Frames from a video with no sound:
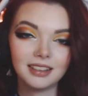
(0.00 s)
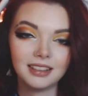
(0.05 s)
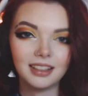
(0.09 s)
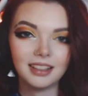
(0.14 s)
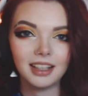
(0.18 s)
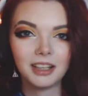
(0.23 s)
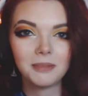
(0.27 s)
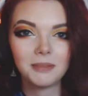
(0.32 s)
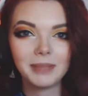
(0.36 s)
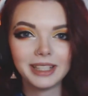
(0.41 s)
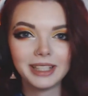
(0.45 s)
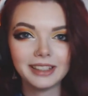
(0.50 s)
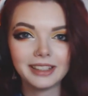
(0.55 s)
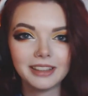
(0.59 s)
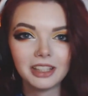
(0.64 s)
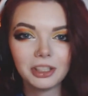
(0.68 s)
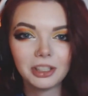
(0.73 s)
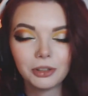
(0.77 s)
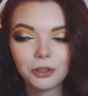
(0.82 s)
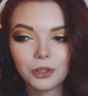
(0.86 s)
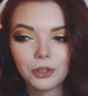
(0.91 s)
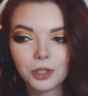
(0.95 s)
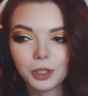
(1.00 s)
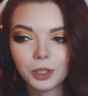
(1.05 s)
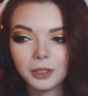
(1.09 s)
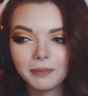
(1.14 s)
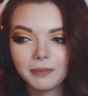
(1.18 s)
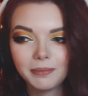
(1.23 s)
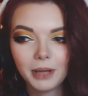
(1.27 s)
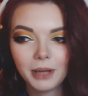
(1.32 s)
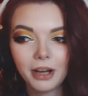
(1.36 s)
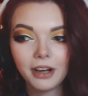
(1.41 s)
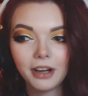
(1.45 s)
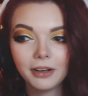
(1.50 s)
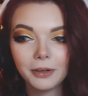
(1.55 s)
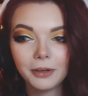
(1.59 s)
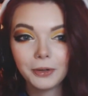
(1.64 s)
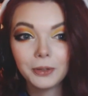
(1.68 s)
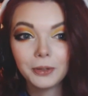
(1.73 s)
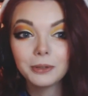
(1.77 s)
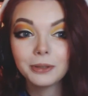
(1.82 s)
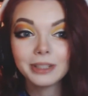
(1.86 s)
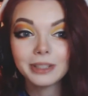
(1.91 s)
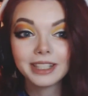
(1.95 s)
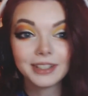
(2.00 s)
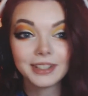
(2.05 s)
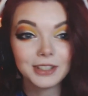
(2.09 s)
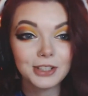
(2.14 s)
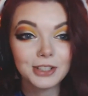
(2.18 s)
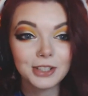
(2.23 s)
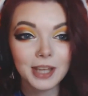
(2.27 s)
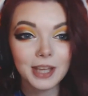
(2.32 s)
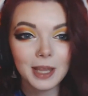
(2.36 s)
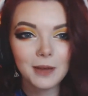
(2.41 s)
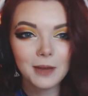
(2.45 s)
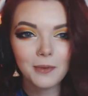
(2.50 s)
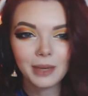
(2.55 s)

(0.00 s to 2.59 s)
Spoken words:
I mean, the usual, but holy shit,